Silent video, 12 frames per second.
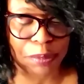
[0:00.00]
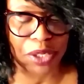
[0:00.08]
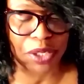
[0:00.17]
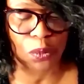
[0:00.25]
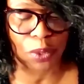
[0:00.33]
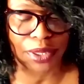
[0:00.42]

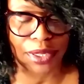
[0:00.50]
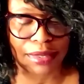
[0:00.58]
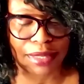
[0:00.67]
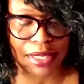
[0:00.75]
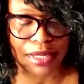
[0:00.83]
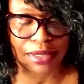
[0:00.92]
but one of the
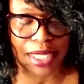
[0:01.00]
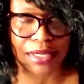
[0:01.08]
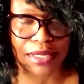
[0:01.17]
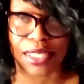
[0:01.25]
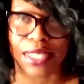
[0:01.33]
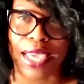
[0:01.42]
things that
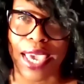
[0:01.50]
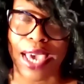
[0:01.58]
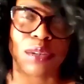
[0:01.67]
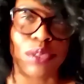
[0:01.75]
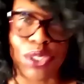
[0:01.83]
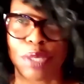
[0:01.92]
stuck
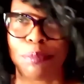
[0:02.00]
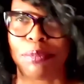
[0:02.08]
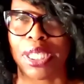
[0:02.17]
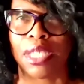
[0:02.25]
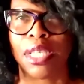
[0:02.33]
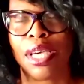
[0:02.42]
out to
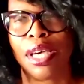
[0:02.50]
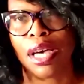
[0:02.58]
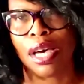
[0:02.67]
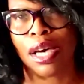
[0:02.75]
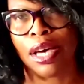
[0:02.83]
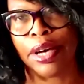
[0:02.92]
me,
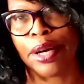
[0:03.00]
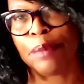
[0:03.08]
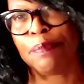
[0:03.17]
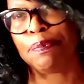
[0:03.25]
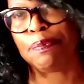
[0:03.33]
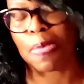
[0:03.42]

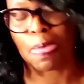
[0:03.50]
um,